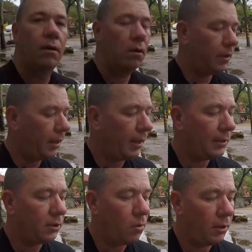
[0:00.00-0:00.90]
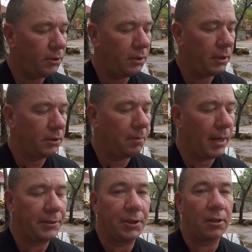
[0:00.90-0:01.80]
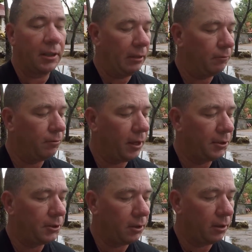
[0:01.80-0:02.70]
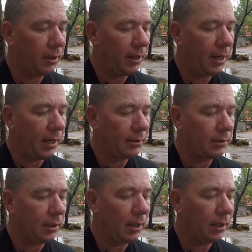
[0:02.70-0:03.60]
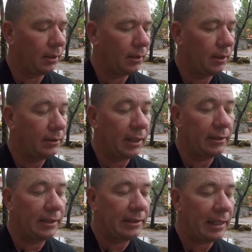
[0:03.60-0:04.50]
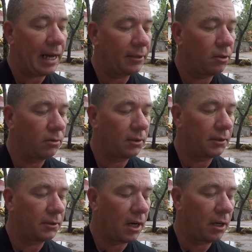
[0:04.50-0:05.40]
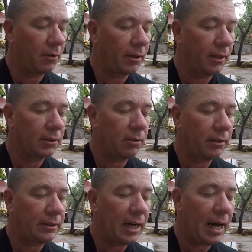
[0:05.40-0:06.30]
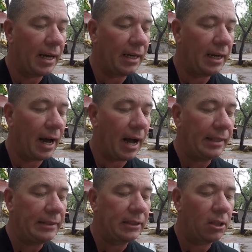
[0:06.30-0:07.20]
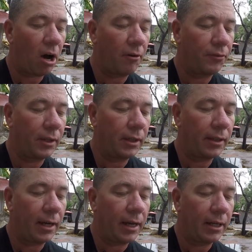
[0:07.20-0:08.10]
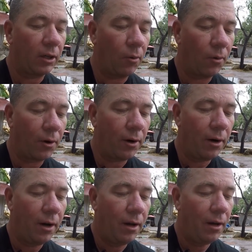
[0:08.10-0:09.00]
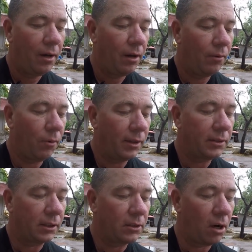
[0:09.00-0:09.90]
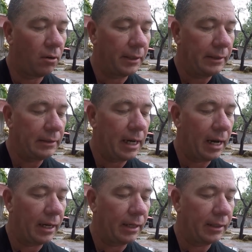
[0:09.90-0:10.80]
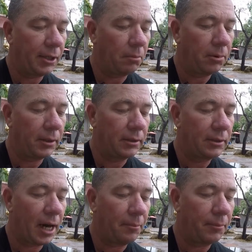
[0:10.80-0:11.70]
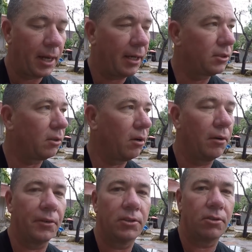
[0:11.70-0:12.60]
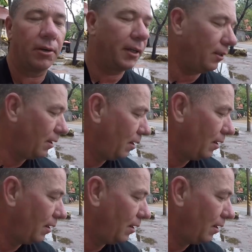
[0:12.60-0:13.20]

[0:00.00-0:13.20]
Okay, next question is by Duncan Fletcher. He asked, he says he's lactose intolerant. Is there a Thai iced coffee that I can order? What is it called in Thai? Can you please type the answer on the screen?